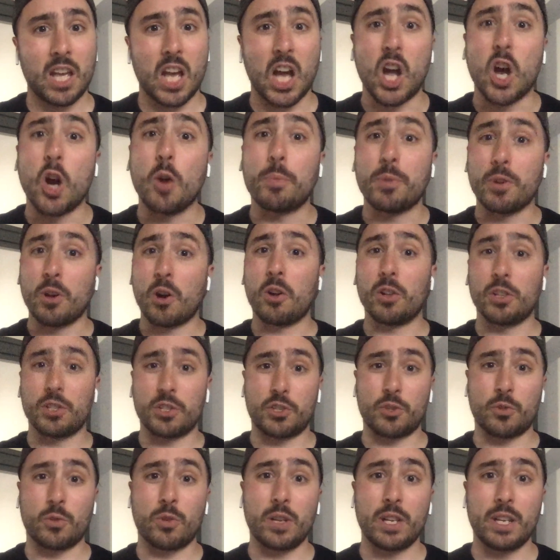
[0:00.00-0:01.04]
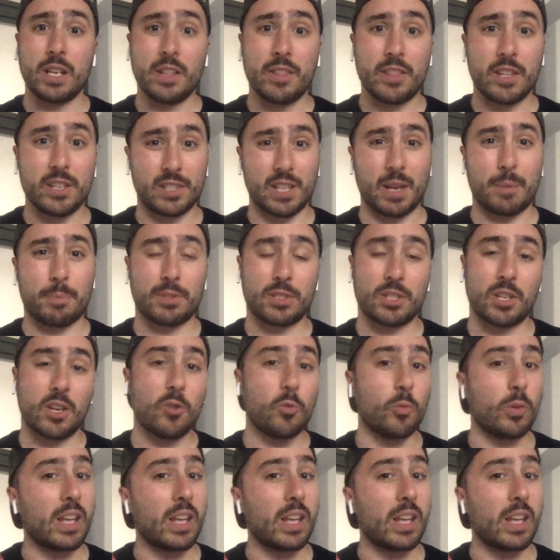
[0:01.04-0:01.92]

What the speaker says: I hope you all enjoyed this episode.